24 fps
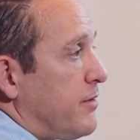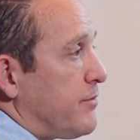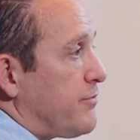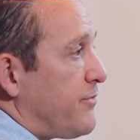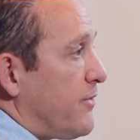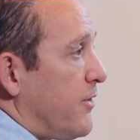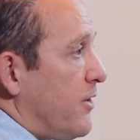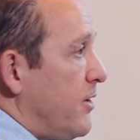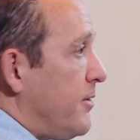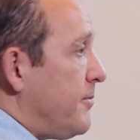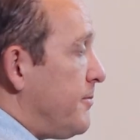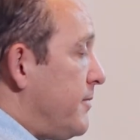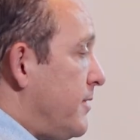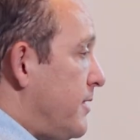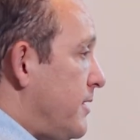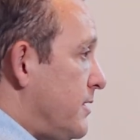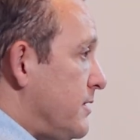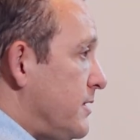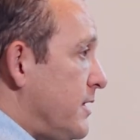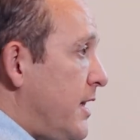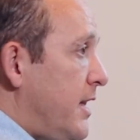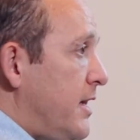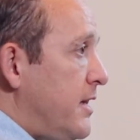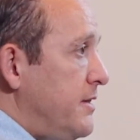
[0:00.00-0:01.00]
from a
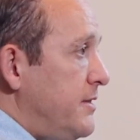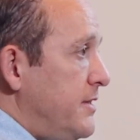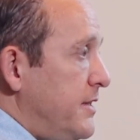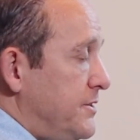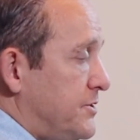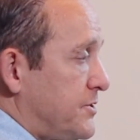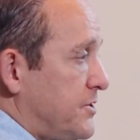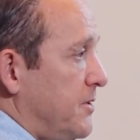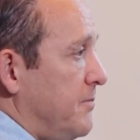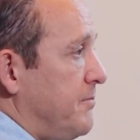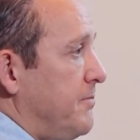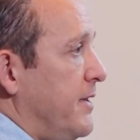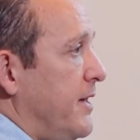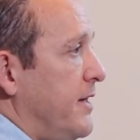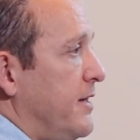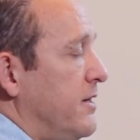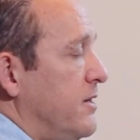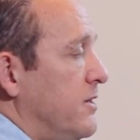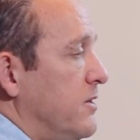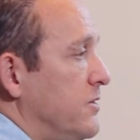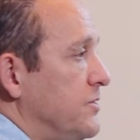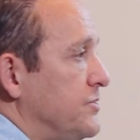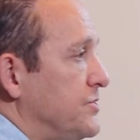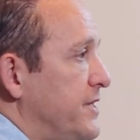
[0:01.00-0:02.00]
lot of these
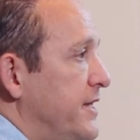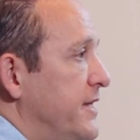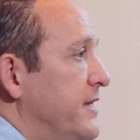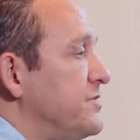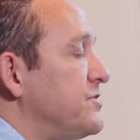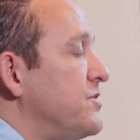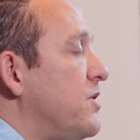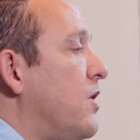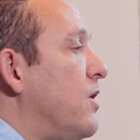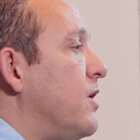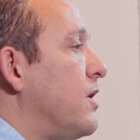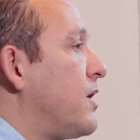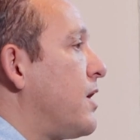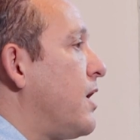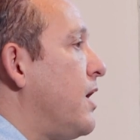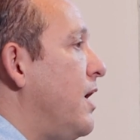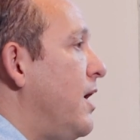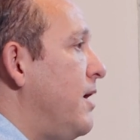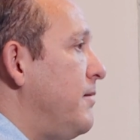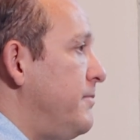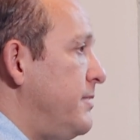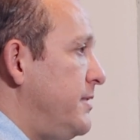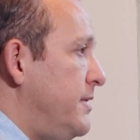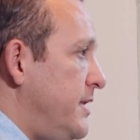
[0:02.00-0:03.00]
competitors is our
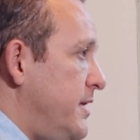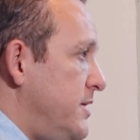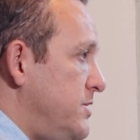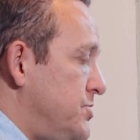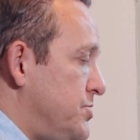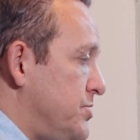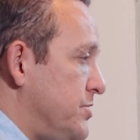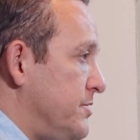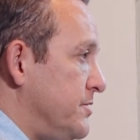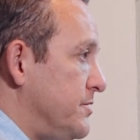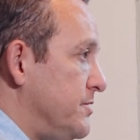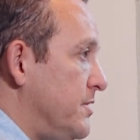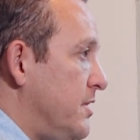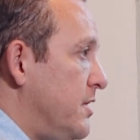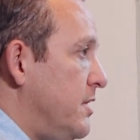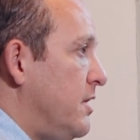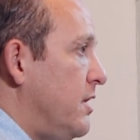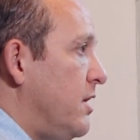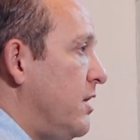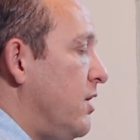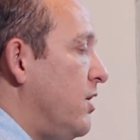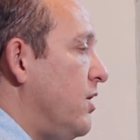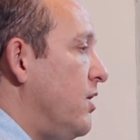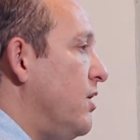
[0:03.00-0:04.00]
combination
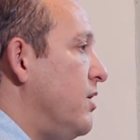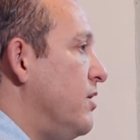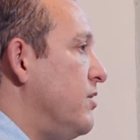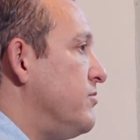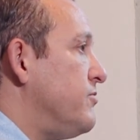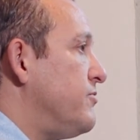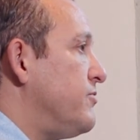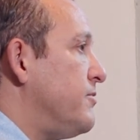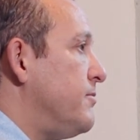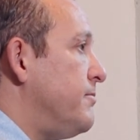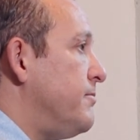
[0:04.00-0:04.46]
of